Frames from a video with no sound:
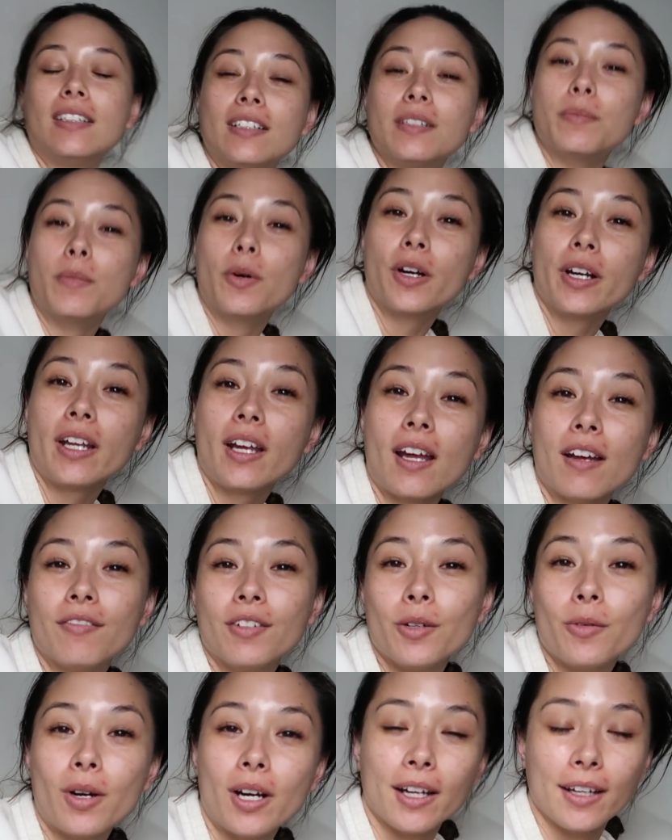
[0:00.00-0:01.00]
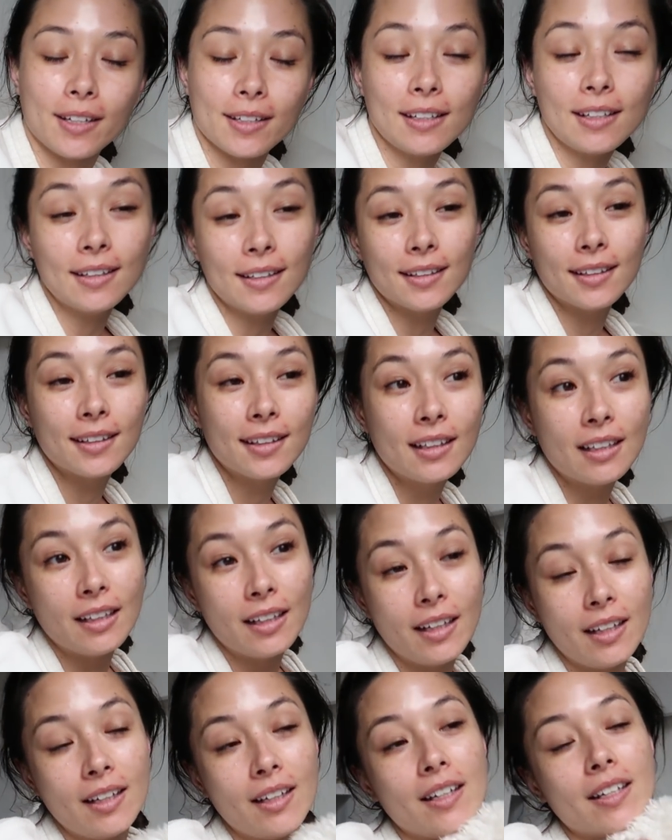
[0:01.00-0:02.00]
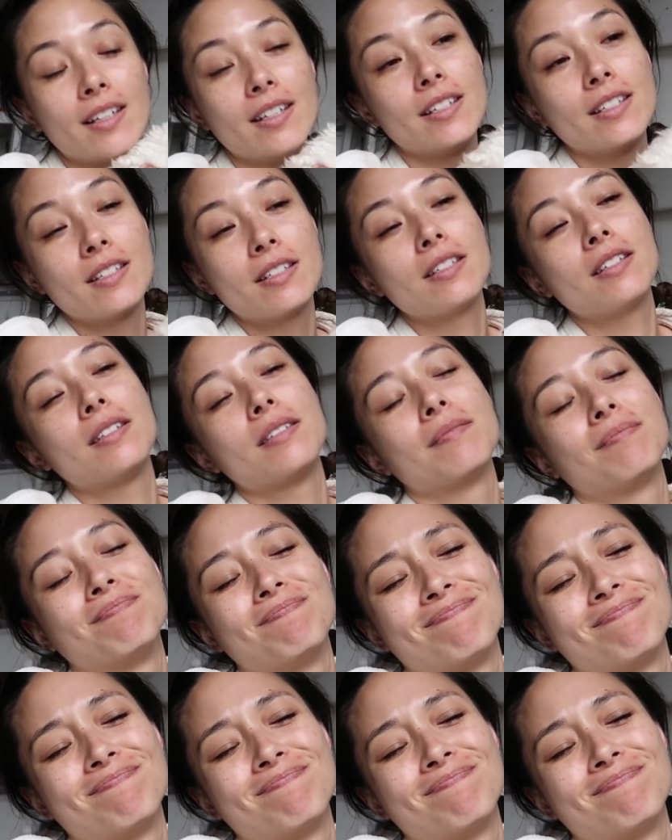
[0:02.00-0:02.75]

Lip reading: Good morning, everyone. It is,